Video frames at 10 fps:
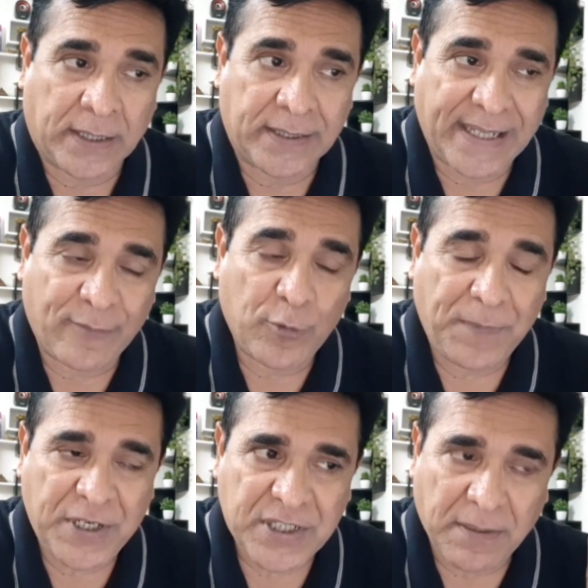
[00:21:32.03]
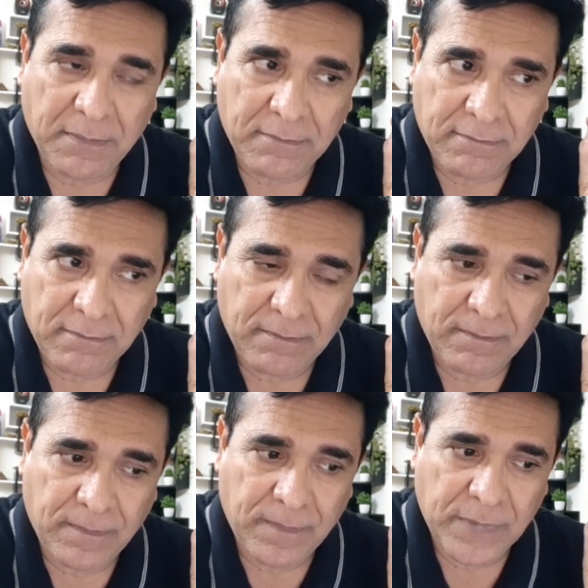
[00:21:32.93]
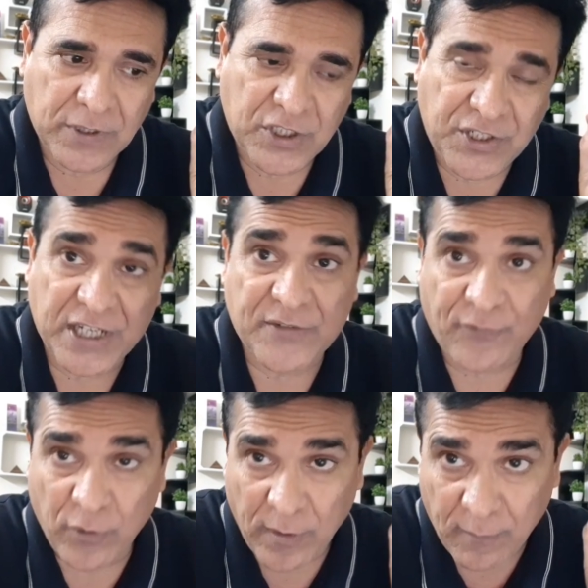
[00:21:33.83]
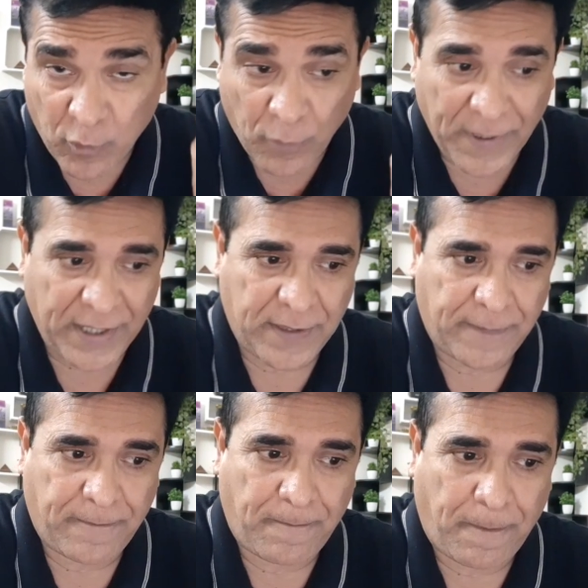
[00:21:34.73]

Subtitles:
There would be some stressful movement